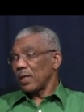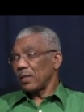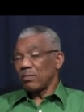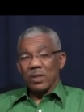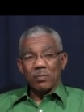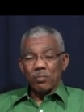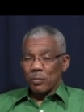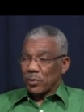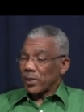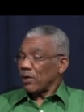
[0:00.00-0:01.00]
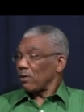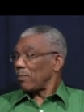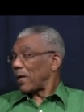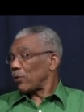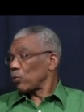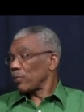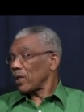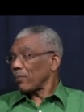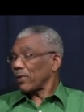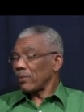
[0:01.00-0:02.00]
and he met people like Errol Barrow, who
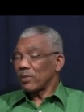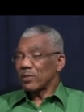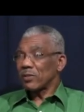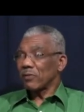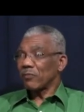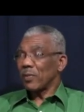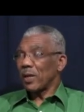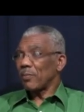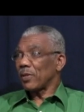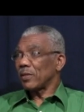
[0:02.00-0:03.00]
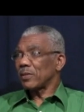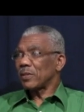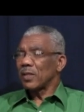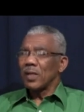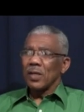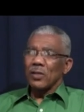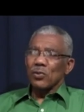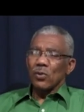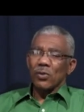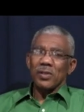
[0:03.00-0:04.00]
became prime minister of Barbados.
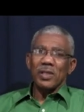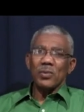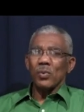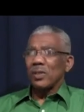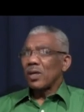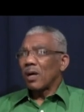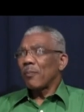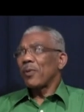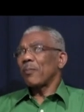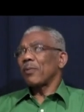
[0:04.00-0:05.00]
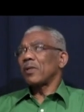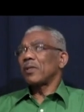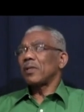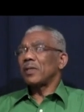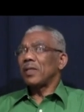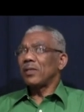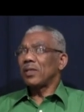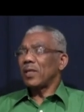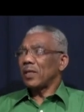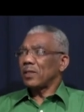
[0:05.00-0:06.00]
So these were young people in
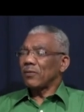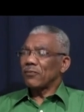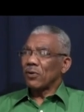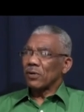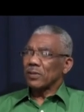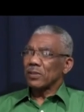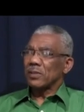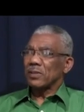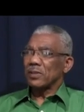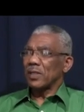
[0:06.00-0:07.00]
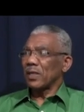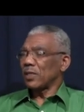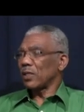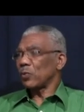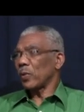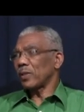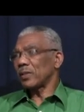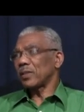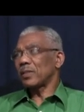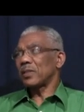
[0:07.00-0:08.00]
the 1940s, still in their
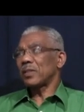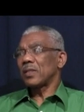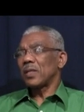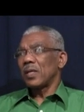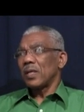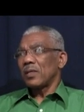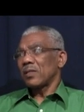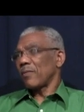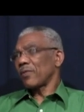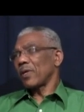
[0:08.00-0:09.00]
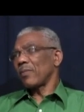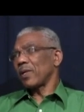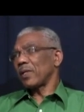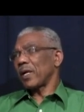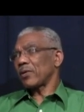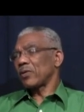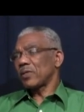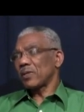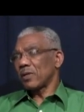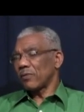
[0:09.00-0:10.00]
20s. Some of them had actually
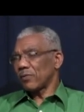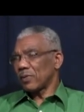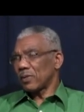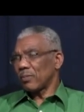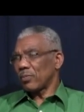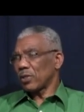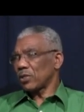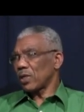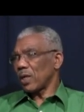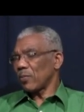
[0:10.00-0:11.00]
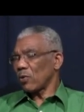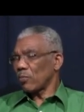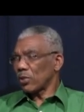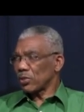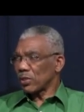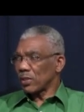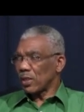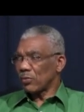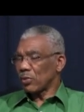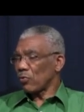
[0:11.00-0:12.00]
served in the British Army or British
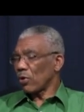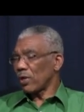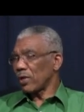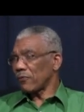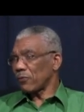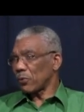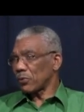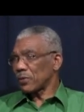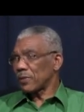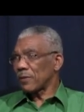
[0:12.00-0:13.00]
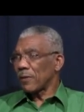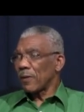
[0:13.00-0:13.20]
uh, the Royal Air Force.